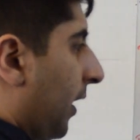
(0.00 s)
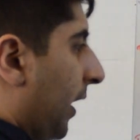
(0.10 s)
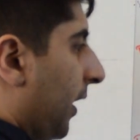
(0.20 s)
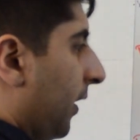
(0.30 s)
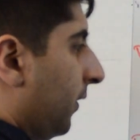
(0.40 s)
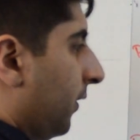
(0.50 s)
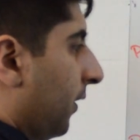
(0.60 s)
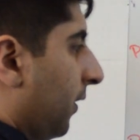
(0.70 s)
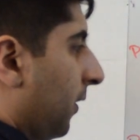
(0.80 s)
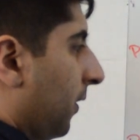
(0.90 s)
as
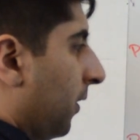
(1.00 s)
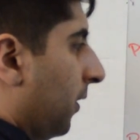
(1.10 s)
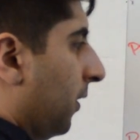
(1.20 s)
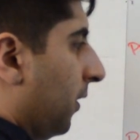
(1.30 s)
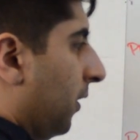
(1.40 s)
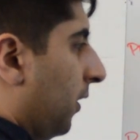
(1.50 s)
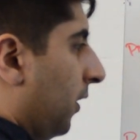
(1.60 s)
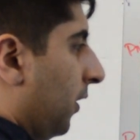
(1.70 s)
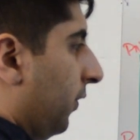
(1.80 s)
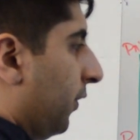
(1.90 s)

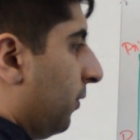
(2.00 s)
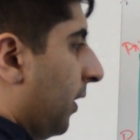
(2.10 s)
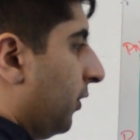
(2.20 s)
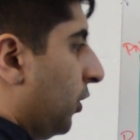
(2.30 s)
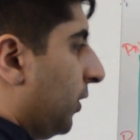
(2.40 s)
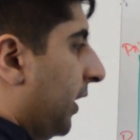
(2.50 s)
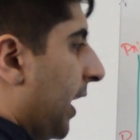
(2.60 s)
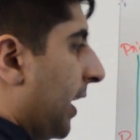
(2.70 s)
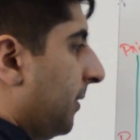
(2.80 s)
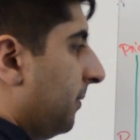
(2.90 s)
the revenue
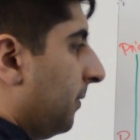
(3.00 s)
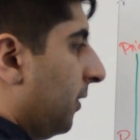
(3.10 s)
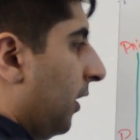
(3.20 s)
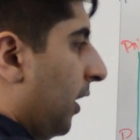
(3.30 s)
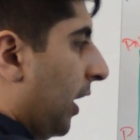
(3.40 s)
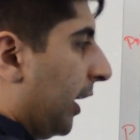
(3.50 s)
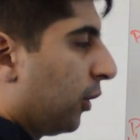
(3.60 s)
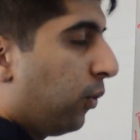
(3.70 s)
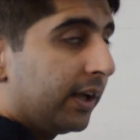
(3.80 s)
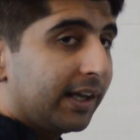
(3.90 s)
gain. And
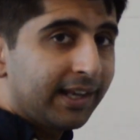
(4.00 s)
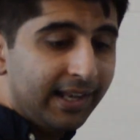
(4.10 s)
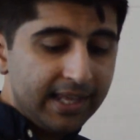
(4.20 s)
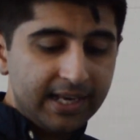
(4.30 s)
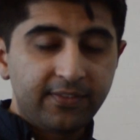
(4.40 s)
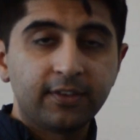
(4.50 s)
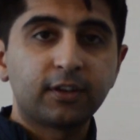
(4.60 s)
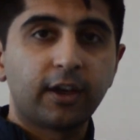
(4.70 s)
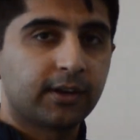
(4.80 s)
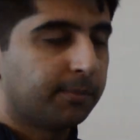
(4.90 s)
quite clearly this
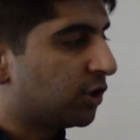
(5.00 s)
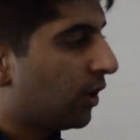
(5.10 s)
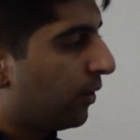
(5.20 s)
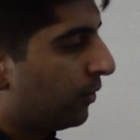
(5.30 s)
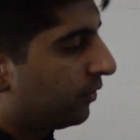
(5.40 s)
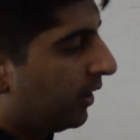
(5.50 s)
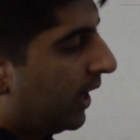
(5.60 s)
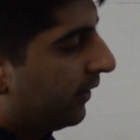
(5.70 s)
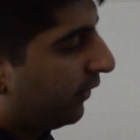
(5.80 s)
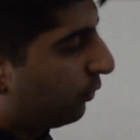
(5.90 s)
diagram shows
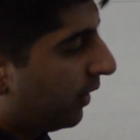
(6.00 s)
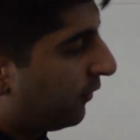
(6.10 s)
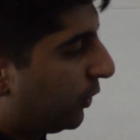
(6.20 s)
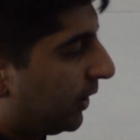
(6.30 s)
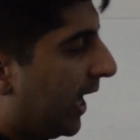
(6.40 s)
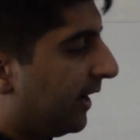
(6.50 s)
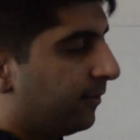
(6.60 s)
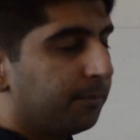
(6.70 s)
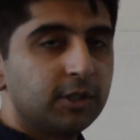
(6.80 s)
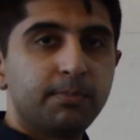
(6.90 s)
that the revenue gain
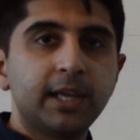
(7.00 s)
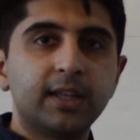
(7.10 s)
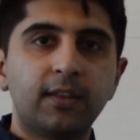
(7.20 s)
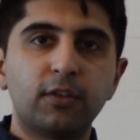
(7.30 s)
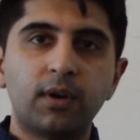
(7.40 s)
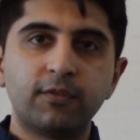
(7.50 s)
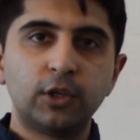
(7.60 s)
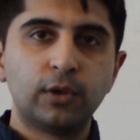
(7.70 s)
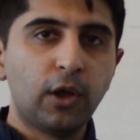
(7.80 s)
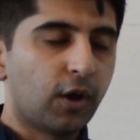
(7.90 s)
is much bigger than the
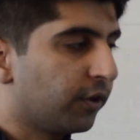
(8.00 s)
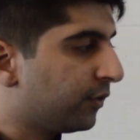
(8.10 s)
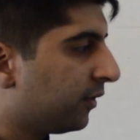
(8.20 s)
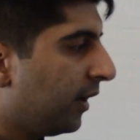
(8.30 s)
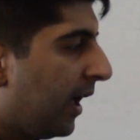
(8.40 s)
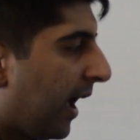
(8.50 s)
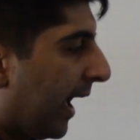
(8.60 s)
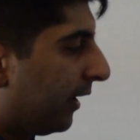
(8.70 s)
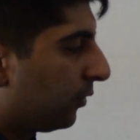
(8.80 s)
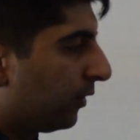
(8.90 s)
revenue loss
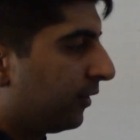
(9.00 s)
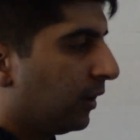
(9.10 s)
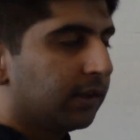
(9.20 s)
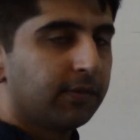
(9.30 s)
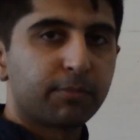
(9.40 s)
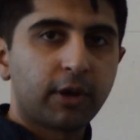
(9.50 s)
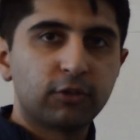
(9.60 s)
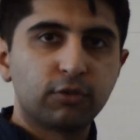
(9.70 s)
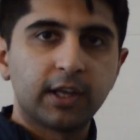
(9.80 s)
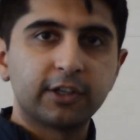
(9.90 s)
as a result of a
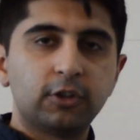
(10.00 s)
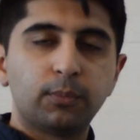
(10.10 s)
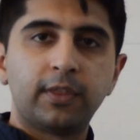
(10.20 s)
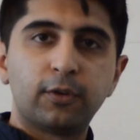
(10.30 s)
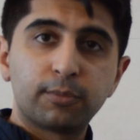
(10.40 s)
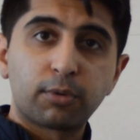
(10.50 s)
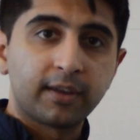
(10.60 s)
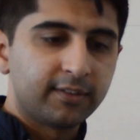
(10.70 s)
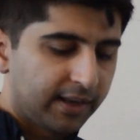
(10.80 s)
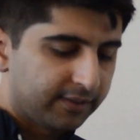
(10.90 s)
price reduction when there is
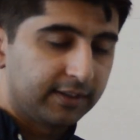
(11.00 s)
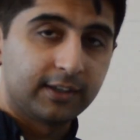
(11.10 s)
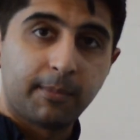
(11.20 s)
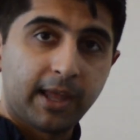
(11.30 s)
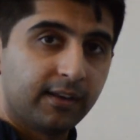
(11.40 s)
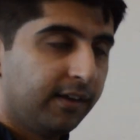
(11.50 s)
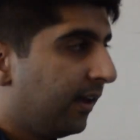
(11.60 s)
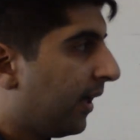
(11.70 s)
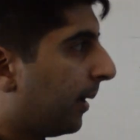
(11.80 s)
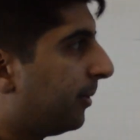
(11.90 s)
price elastic demand.
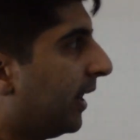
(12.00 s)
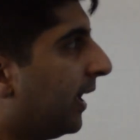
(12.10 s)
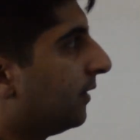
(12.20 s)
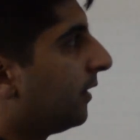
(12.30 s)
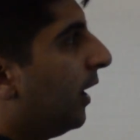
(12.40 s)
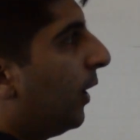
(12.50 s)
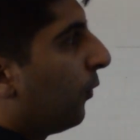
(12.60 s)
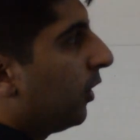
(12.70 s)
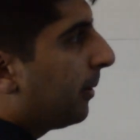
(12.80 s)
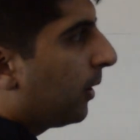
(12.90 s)
Happy days.
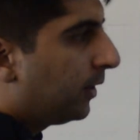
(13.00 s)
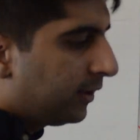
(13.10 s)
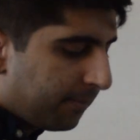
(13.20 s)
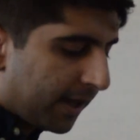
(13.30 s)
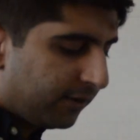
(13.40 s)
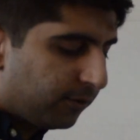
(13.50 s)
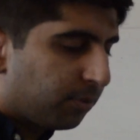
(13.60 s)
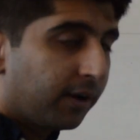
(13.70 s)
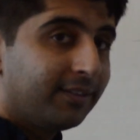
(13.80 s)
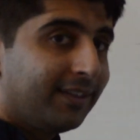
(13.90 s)
What about when demand is
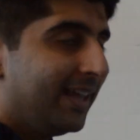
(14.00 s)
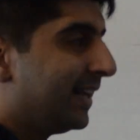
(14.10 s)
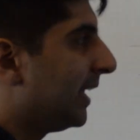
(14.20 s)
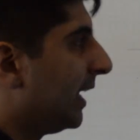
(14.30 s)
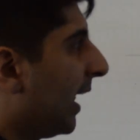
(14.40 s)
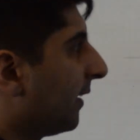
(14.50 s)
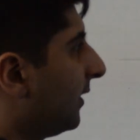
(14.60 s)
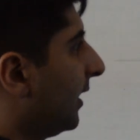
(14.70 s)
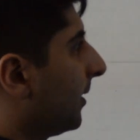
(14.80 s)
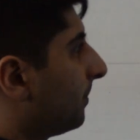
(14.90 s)
price
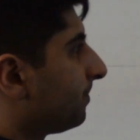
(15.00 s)
inelastic?